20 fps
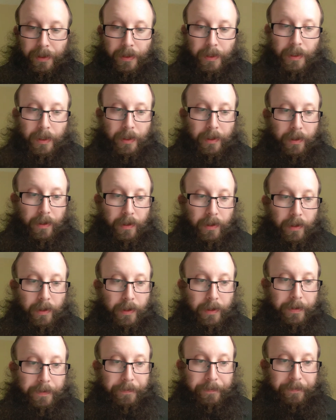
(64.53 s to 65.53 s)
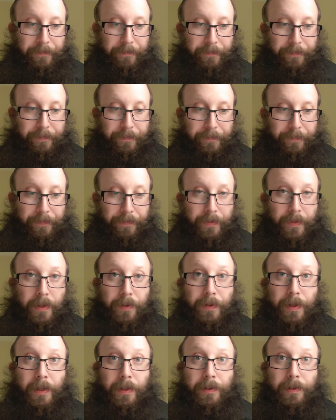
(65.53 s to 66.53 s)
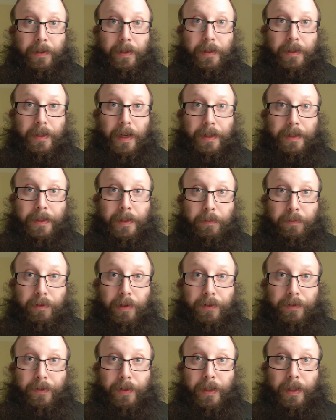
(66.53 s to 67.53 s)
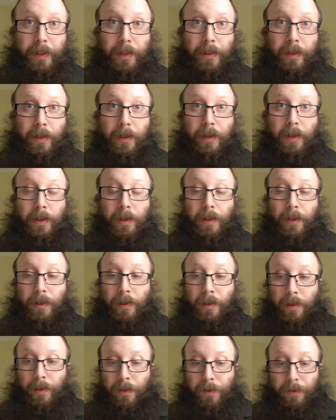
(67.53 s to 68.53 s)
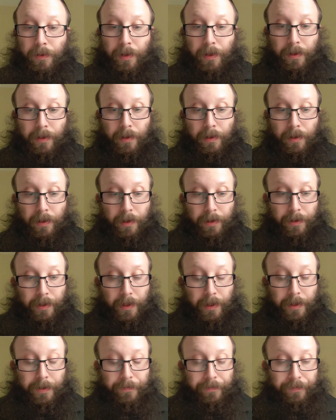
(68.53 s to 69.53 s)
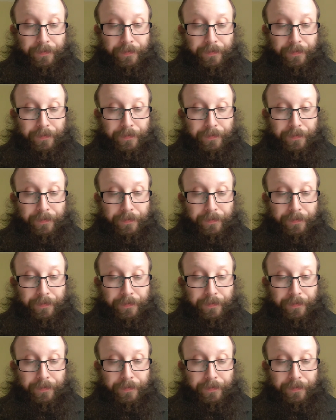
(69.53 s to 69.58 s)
that I wanted to discuss it briefly according to Torah.